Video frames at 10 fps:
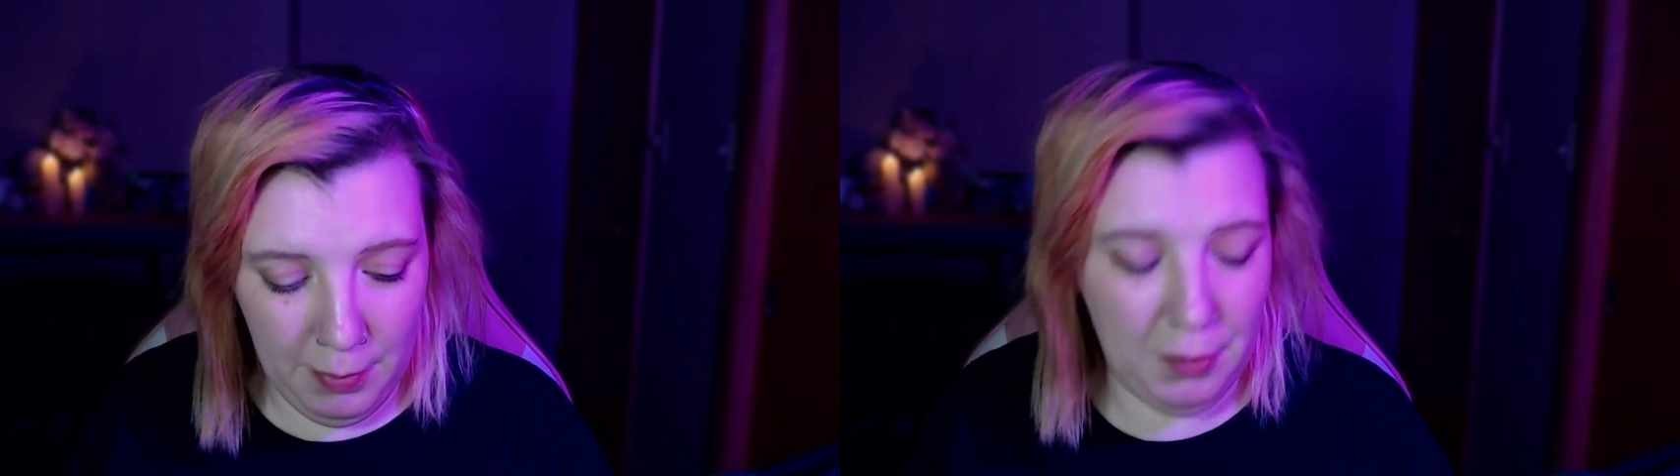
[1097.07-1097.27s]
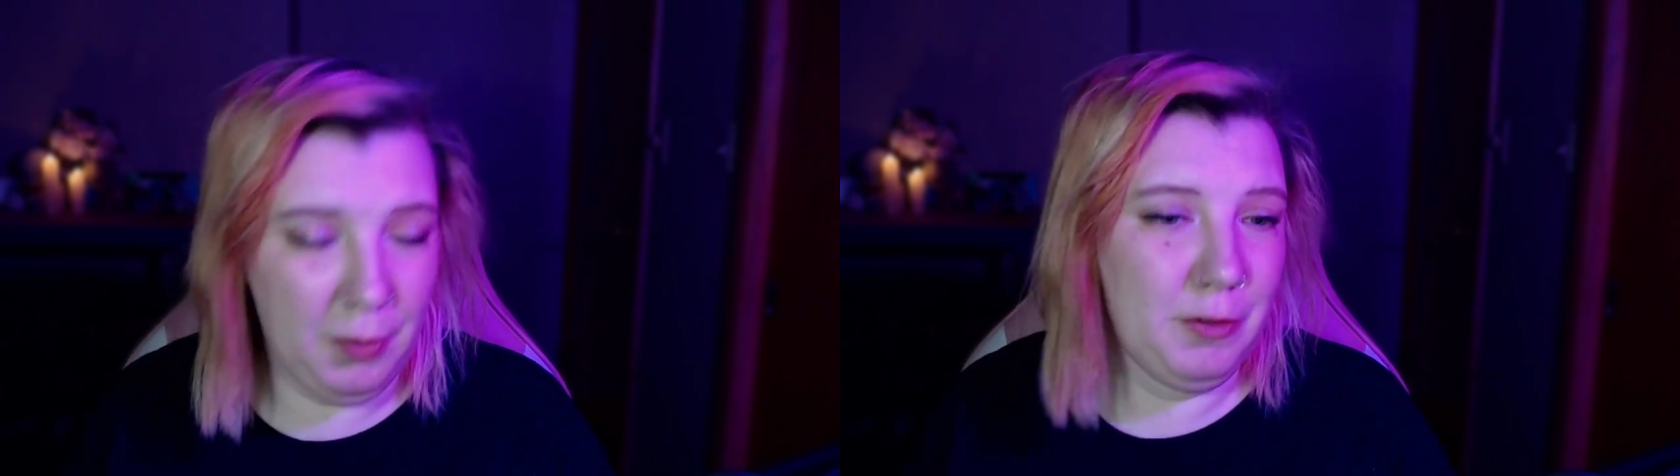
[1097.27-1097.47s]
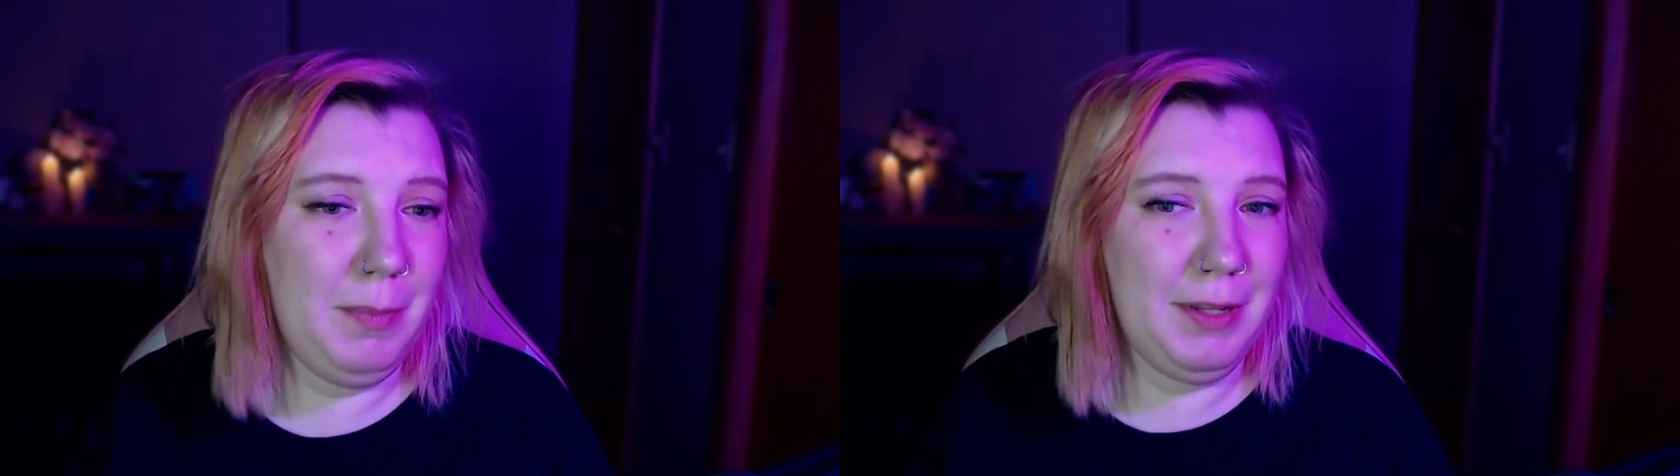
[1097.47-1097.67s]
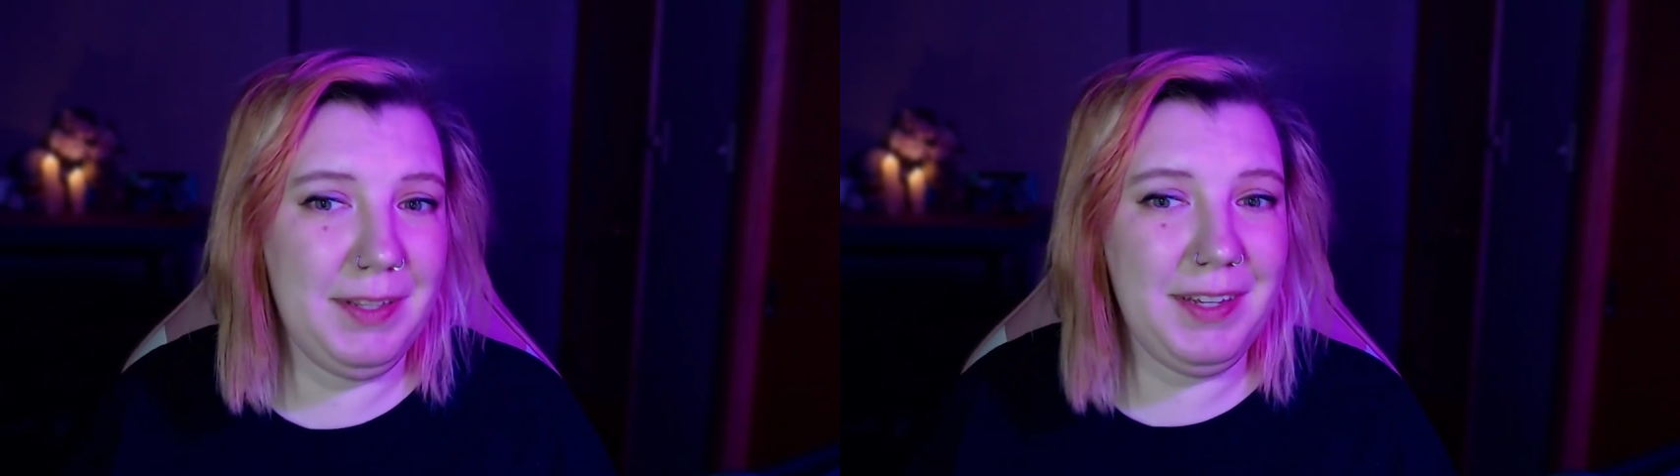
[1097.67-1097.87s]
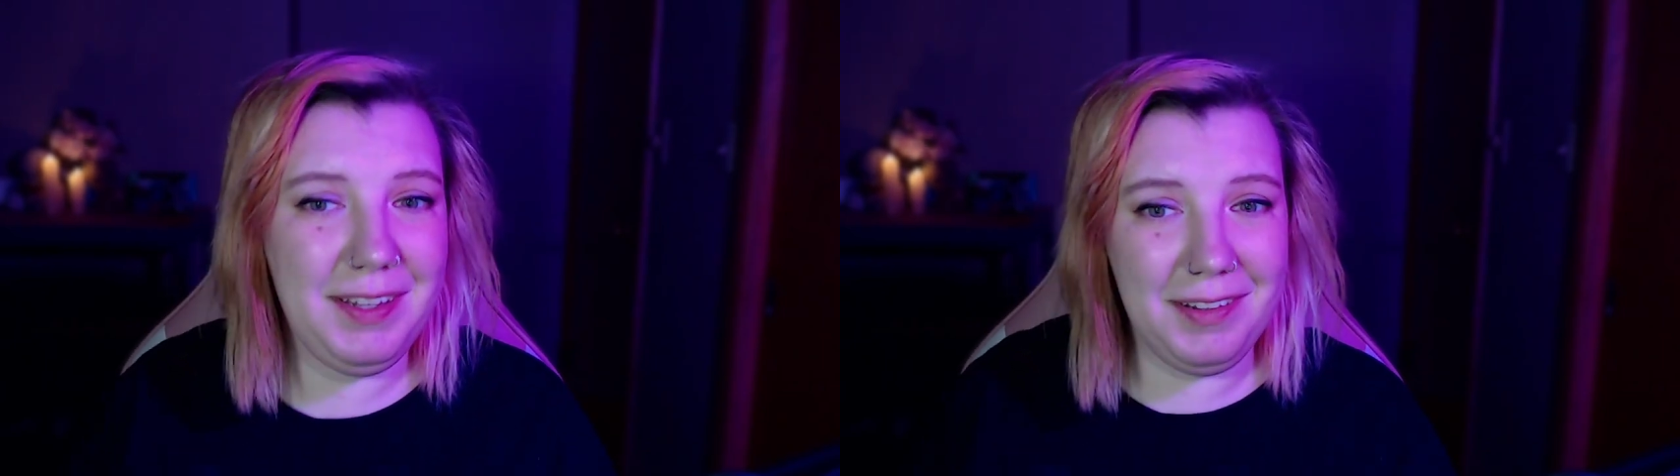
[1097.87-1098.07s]
but
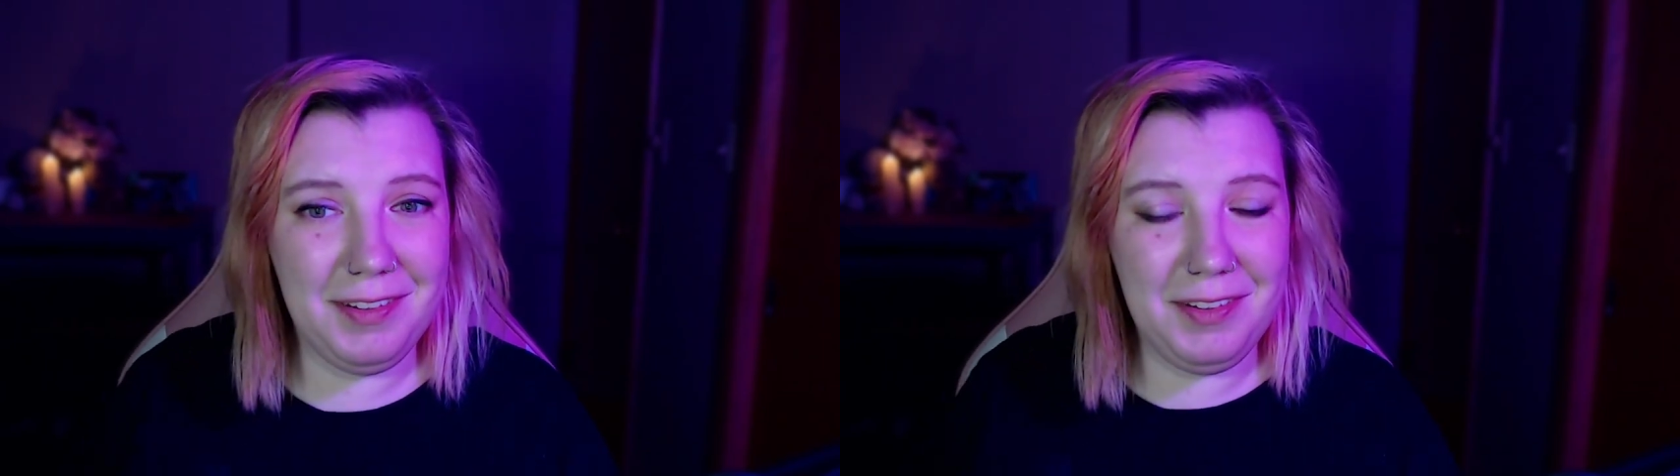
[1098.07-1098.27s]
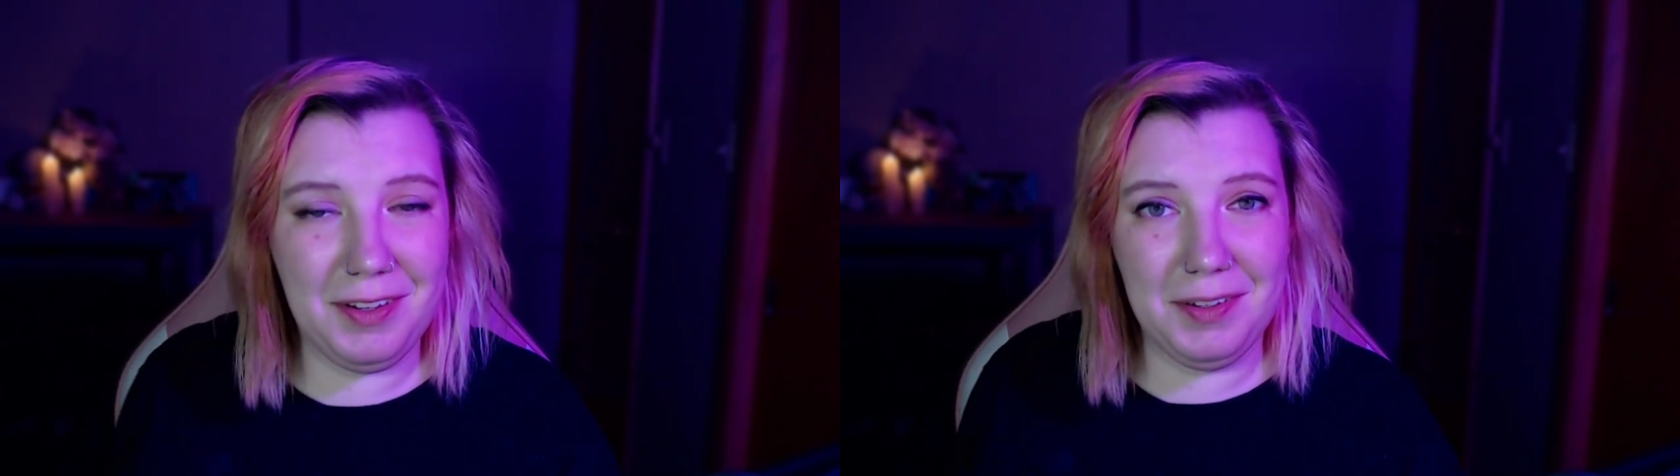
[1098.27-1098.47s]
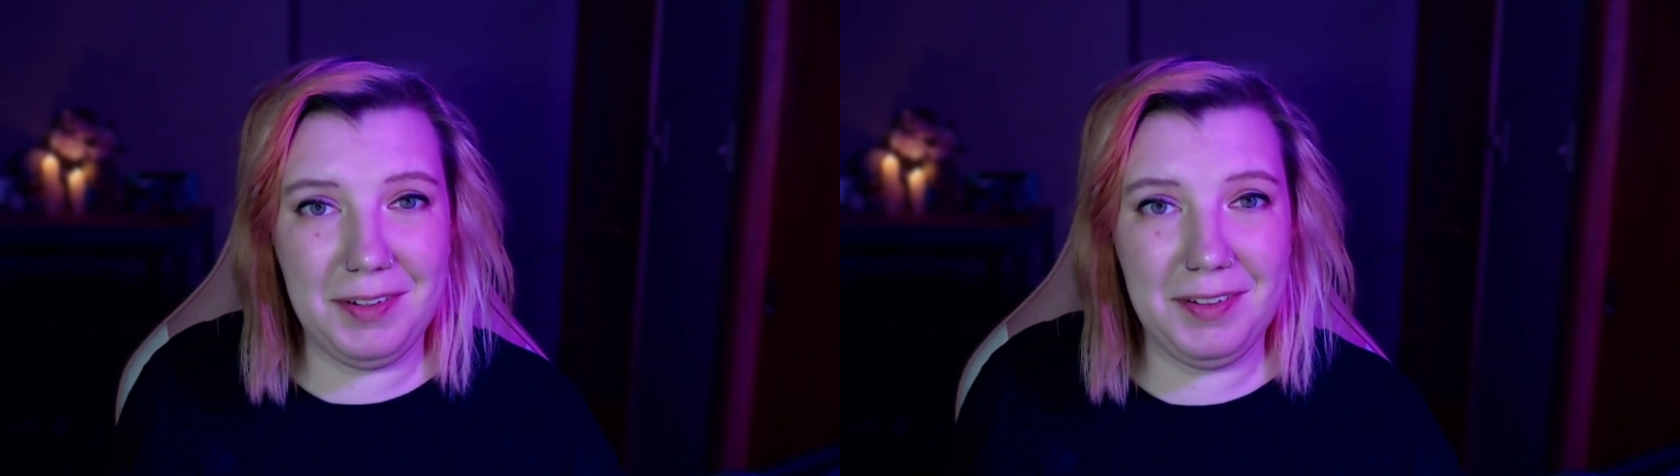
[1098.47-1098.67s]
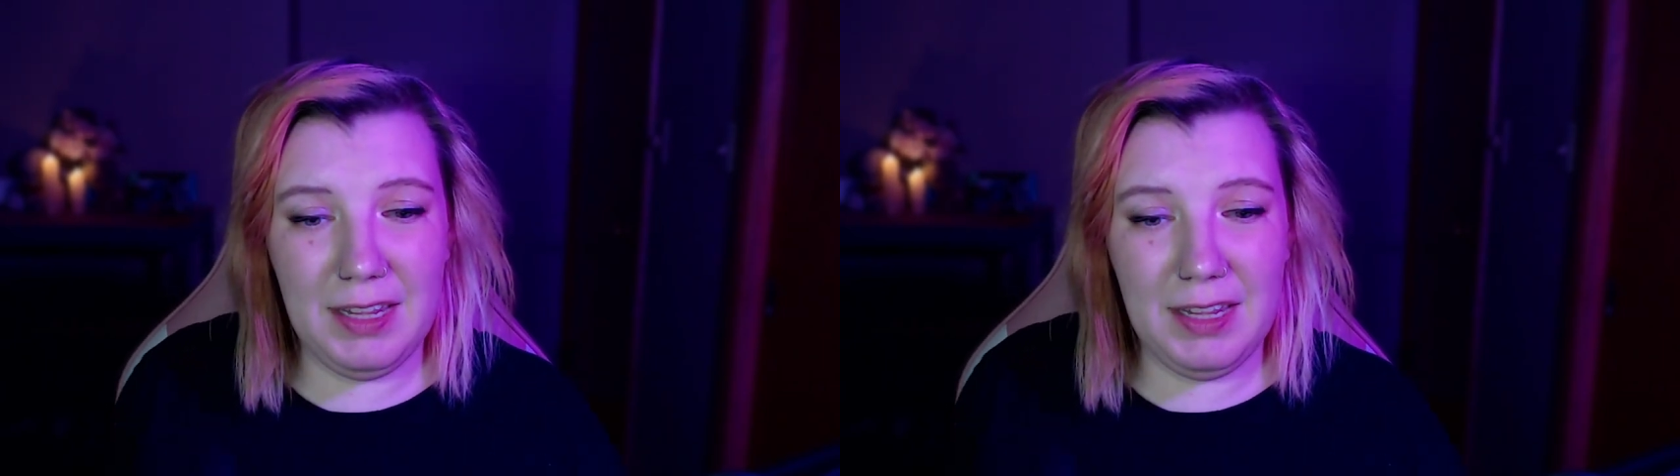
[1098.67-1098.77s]
ultimately he's still